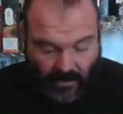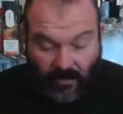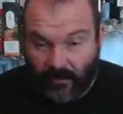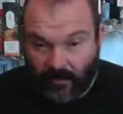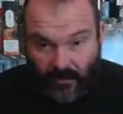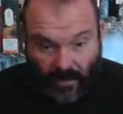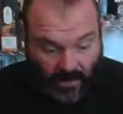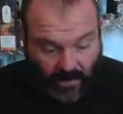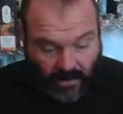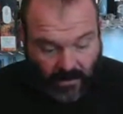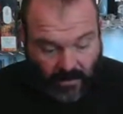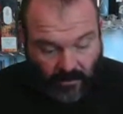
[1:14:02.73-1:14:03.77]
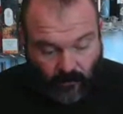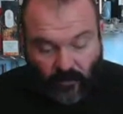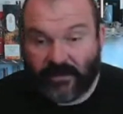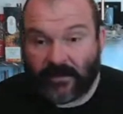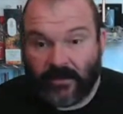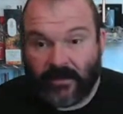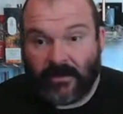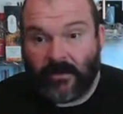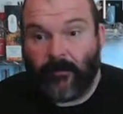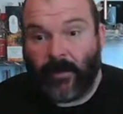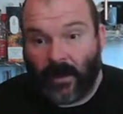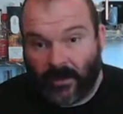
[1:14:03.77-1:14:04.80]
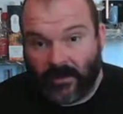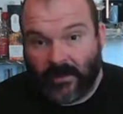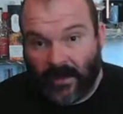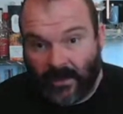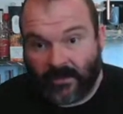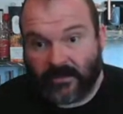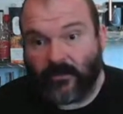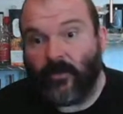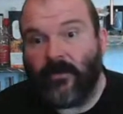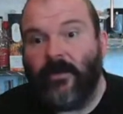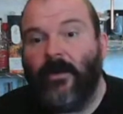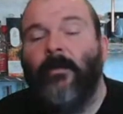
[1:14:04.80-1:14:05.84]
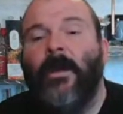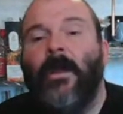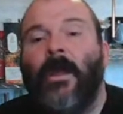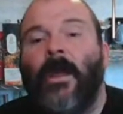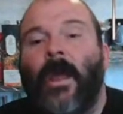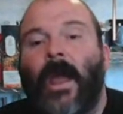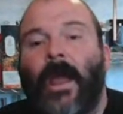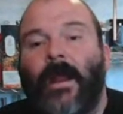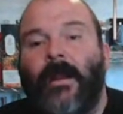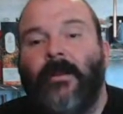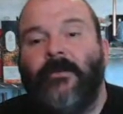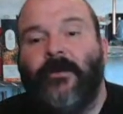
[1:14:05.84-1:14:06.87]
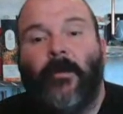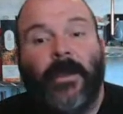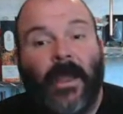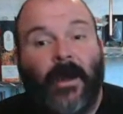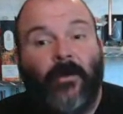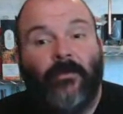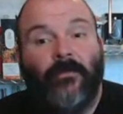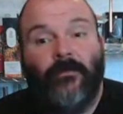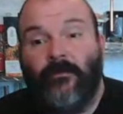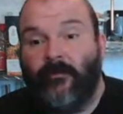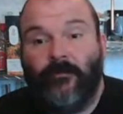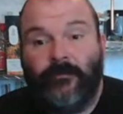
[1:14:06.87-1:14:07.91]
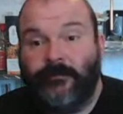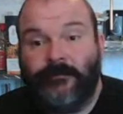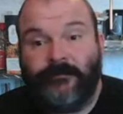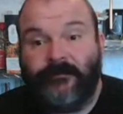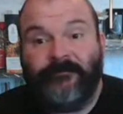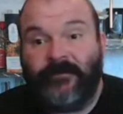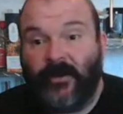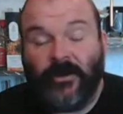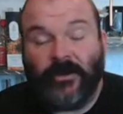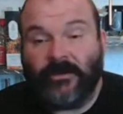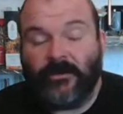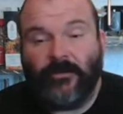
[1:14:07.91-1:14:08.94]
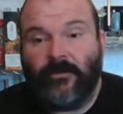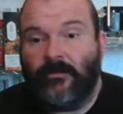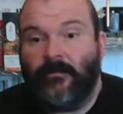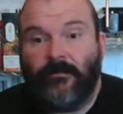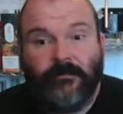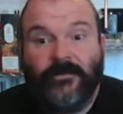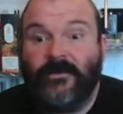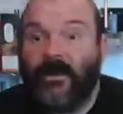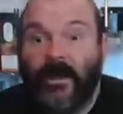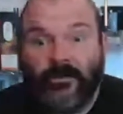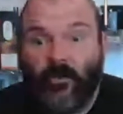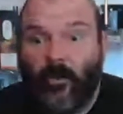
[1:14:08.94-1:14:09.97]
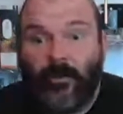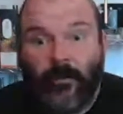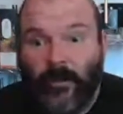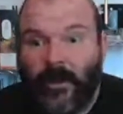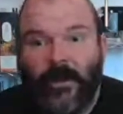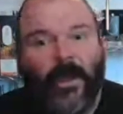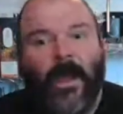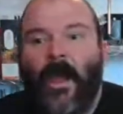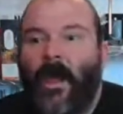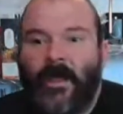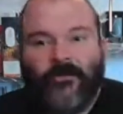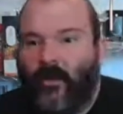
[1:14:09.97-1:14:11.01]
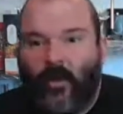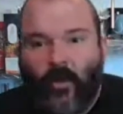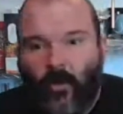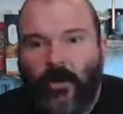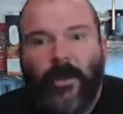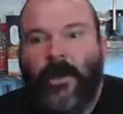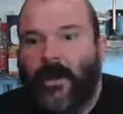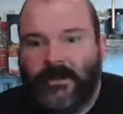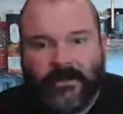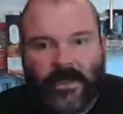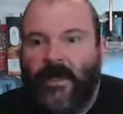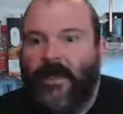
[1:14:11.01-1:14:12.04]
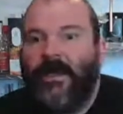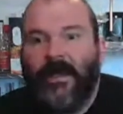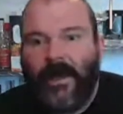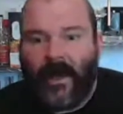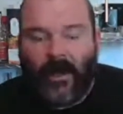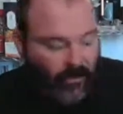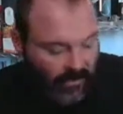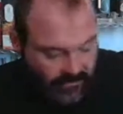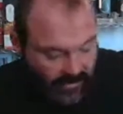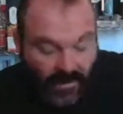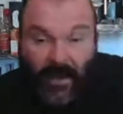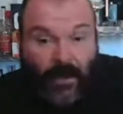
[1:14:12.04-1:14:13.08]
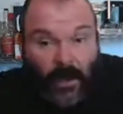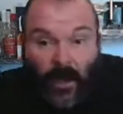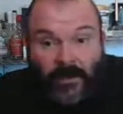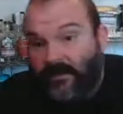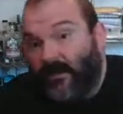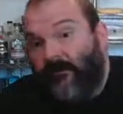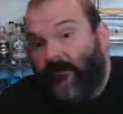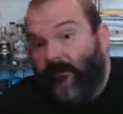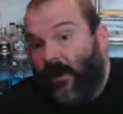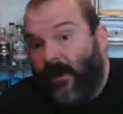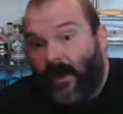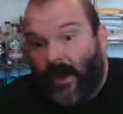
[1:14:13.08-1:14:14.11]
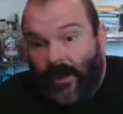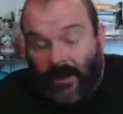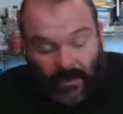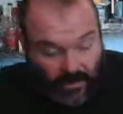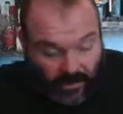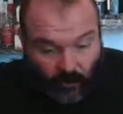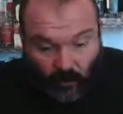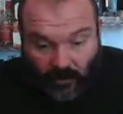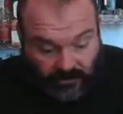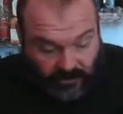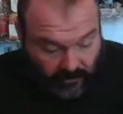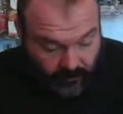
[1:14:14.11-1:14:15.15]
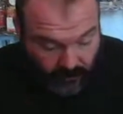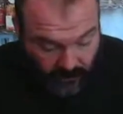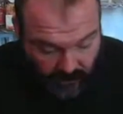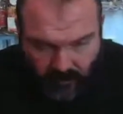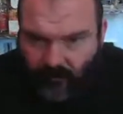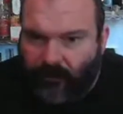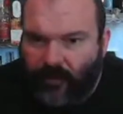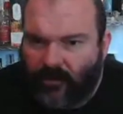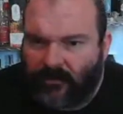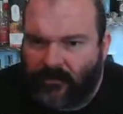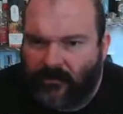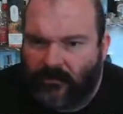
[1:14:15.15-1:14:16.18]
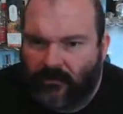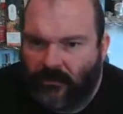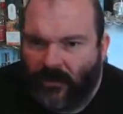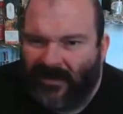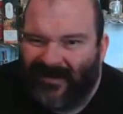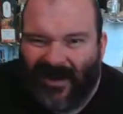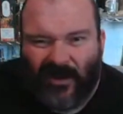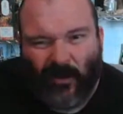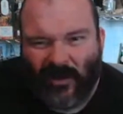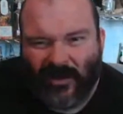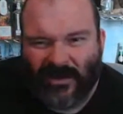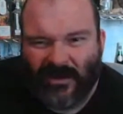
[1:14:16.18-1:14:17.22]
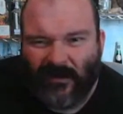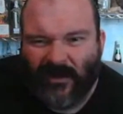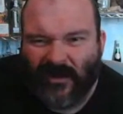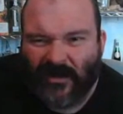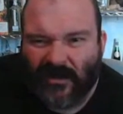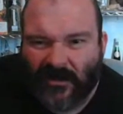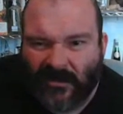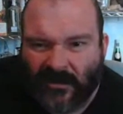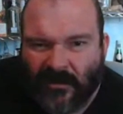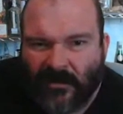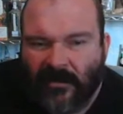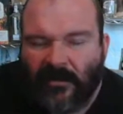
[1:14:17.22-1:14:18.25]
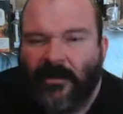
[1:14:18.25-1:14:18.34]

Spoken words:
And I recently did a podcast with them, and it is coming out very soon, schedule permitting. It's recorded. I just got to get it out, guys. I got a lot of stuff. I got a lot of works in the book. A lot of works in the book.